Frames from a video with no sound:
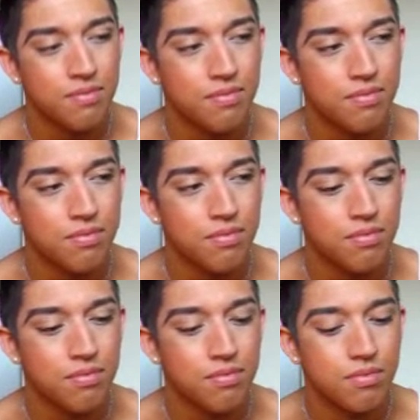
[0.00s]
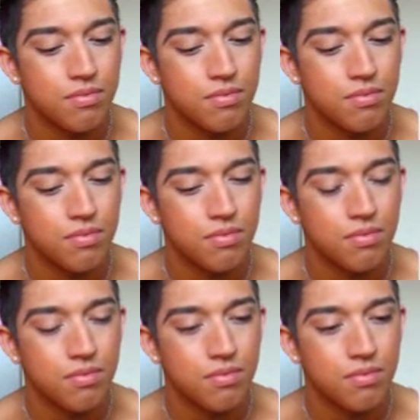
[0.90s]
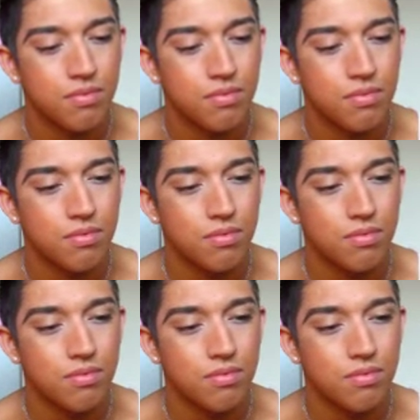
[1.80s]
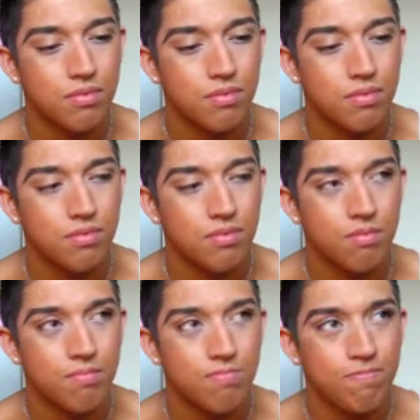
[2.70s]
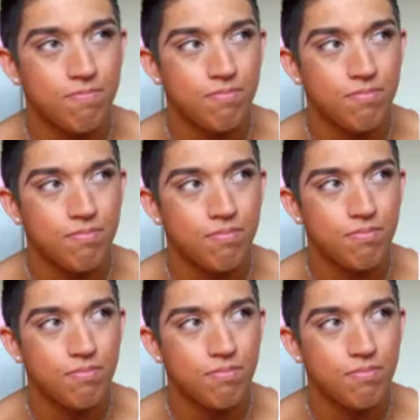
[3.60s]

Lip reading: (no one is talking)